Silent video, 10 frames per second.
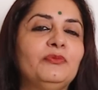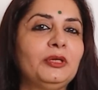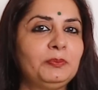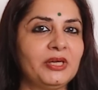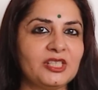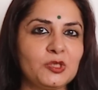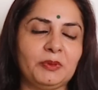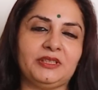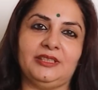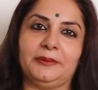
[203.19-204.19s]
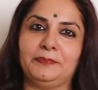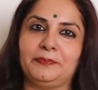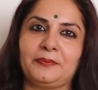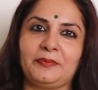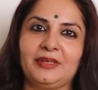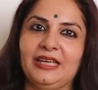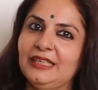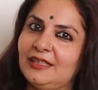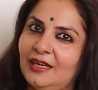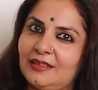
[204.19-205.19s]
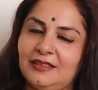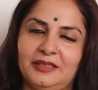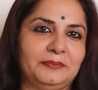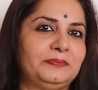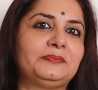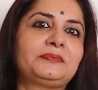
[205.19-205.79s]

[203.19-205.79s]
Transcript: with Brihaspati in Karka.